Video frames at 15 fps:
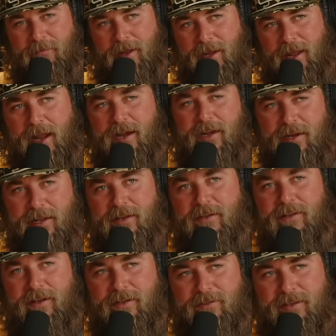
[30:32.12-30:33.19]
like, I need to get
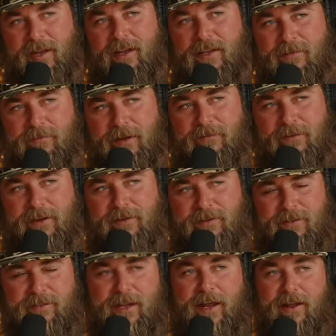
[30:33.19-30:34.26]
to the other side and get some elevation
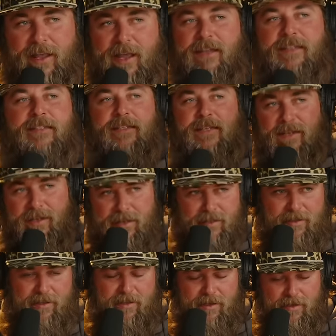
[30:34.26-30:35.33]
because now I can't see
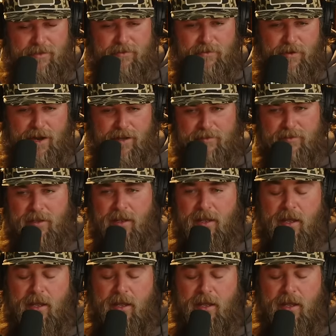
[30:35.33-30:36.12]
in this grass.